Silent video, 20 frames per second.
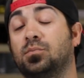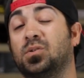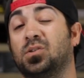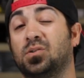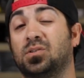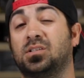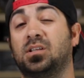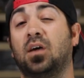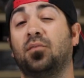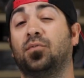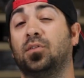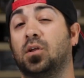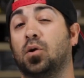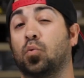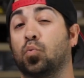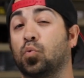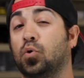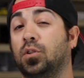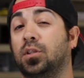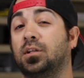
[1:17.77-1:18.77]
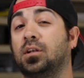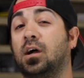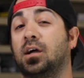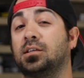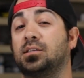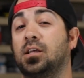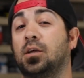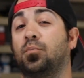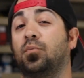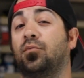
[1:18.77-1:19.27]
So it's definitely a really
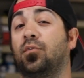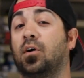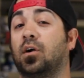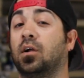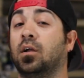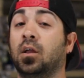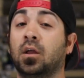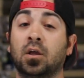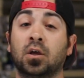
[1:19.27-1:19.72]
nice amplifier.